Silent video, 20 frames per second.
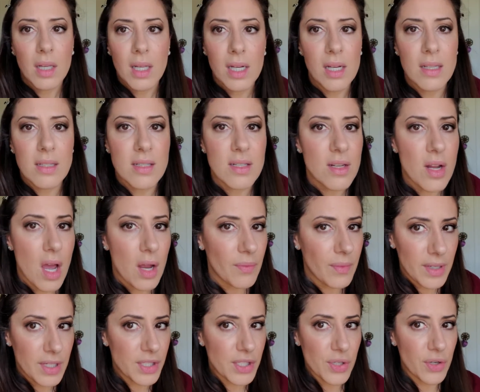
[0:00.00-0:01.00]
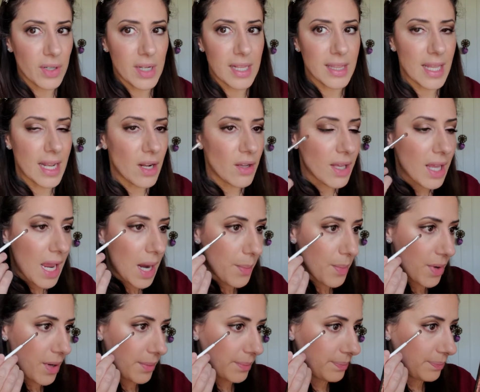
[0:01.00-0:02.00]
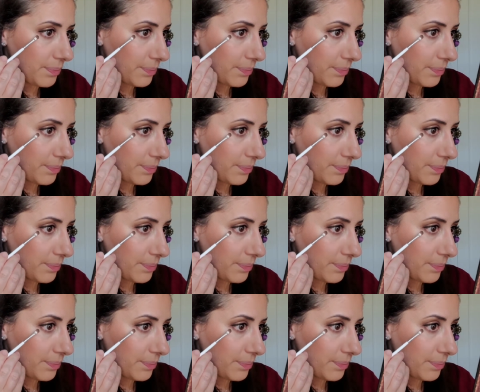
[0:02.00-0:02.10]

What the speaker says: It is not registering like that on camera.